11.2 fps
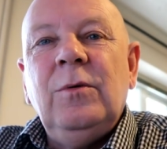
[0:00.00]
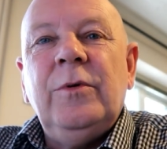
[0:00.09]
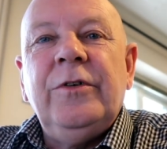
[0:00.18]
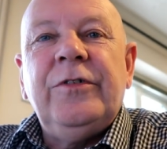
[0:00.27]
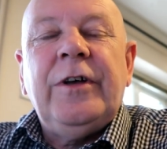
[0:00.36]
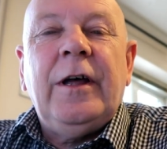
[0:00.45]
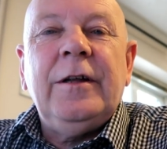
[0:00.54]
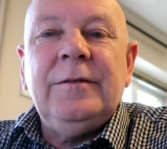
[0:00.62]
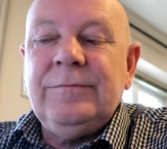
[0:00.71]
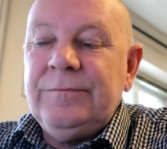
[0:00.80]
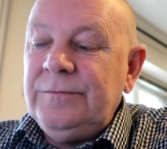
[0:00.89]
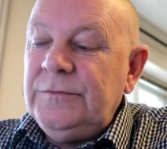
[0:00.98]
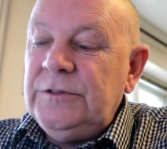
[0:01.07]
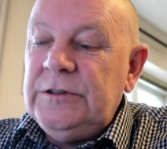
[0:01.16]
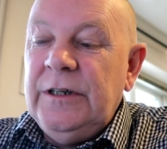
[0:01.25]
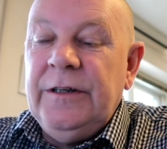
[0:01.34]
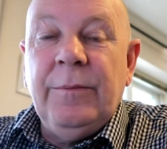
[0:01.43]
went and sat
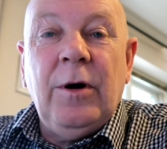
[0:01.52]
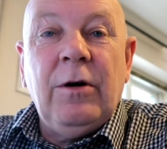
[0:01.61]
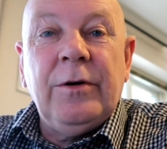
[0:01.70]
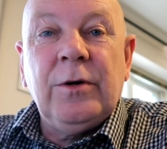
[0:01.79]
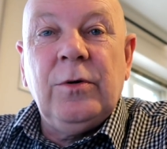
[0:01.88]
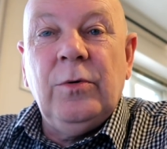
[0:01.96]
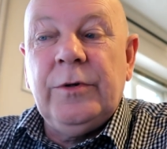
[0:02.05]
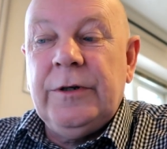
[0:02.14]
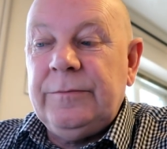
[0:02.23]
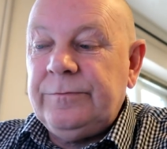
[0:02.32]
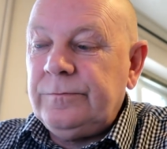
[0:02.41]
in the bar on the corner,